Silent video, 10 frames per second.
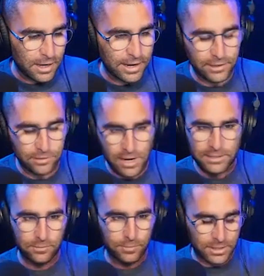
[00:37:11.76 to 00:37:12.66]
I
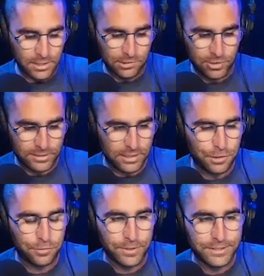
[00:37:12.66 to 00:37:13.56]
interacted with a contract today
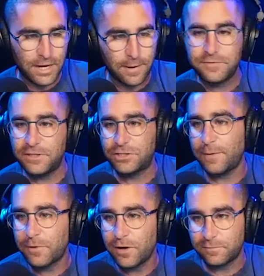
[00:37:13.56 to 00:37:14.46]
3 times, each
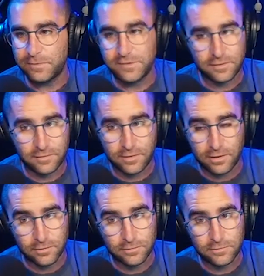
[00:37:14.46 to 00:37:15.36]
time cost me
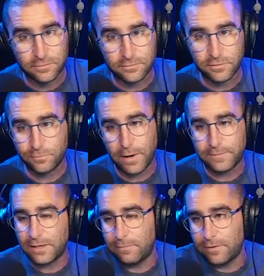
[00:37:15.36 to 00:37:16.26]
$60 just
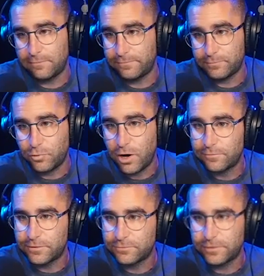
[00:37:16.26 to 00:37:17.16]
wiped out my
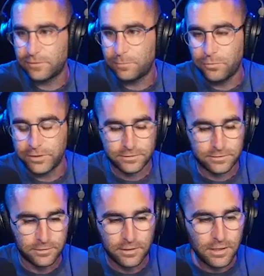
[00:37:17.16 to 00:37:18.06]
profits, right? No point
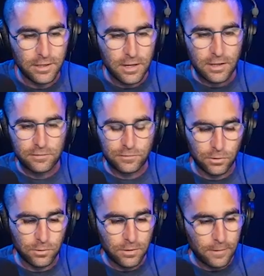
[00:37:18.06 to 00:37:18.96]
to.
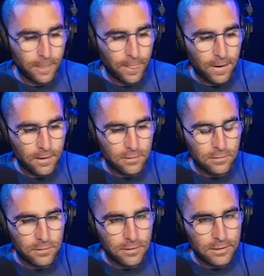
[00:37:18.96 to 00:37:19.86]
So
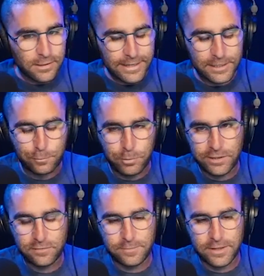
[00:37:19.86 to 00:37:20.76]

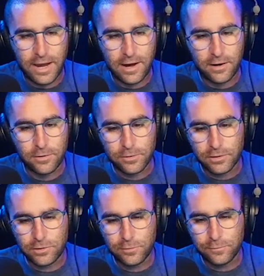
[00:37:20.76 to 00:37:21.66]
explain to me how
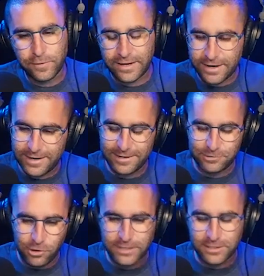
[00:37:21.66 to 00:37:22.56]
you've and I, and I
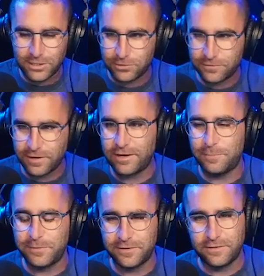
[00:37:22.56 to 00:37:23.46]
tried to understand
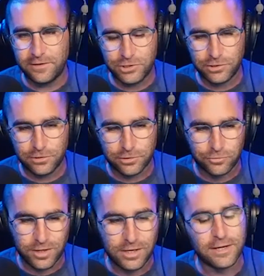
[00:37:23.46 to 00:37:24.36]
it, but essentially you're
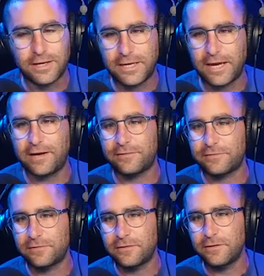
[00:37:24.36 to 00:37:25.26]
creating a
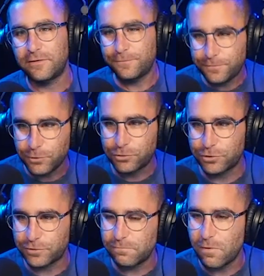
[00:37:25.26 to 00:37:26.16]
gas
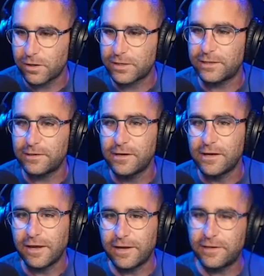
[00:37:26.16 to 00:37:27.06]
futures market
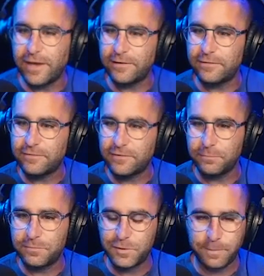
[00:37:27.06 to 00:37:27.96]
and yep. and
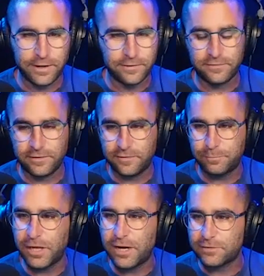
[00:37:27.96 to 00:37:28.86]
some space is
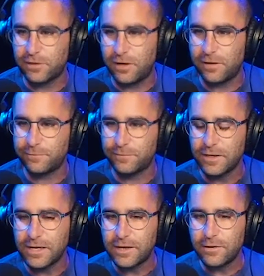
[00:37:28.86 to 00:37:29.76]
blocked off.
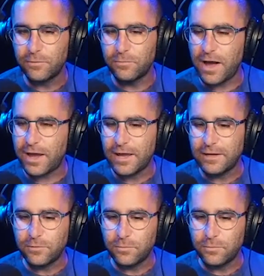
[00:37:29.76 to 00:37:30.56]
Why Correct.